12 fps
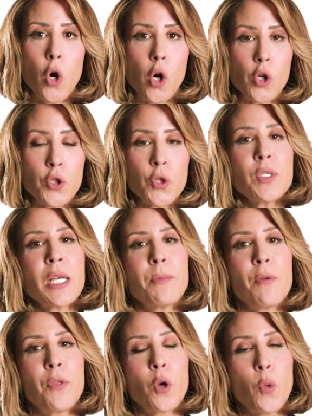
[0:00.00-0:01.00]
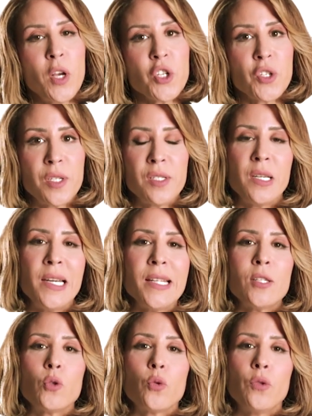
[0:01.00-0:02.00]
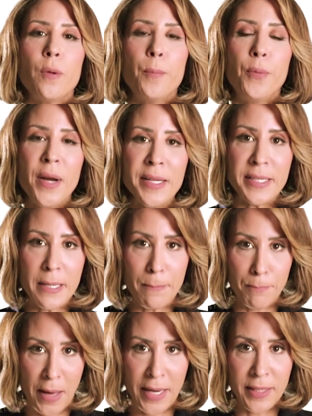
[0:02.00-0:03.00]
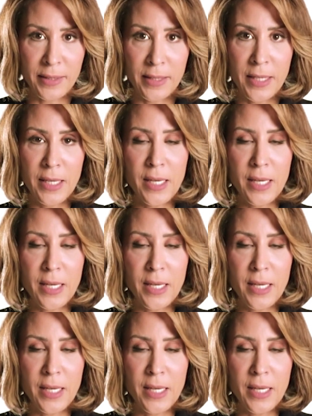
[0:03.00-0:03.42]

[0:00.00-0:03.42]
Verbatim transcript: Also, some of the questions related to the brand impact,